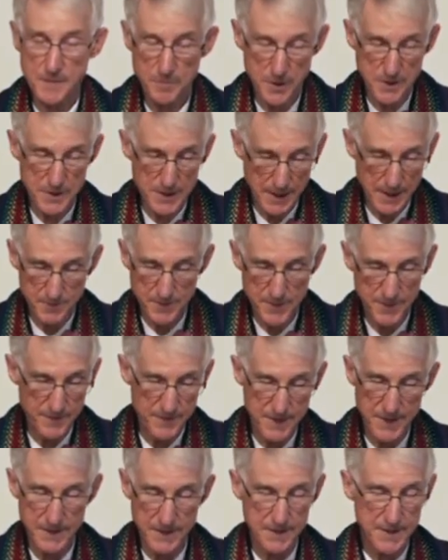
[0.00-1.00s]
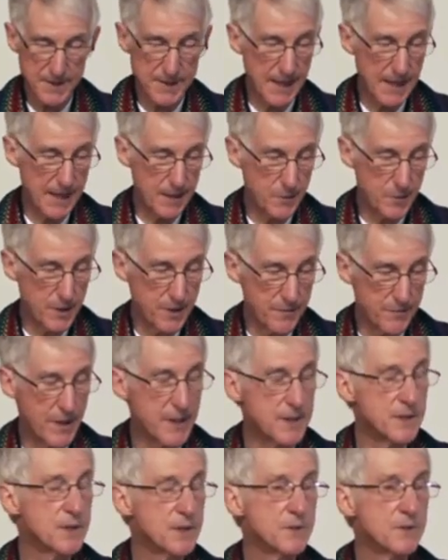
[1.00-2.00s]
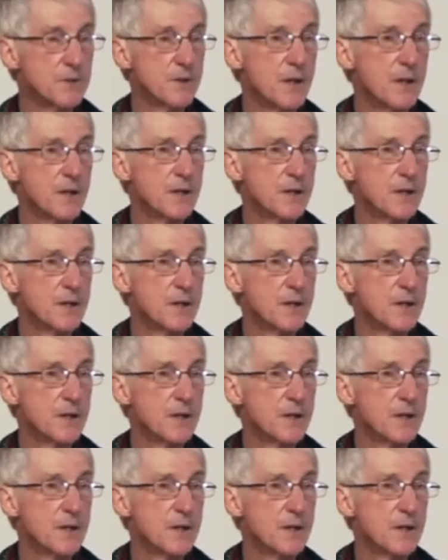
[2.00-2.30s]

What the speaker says: perceptive sense that I would invite you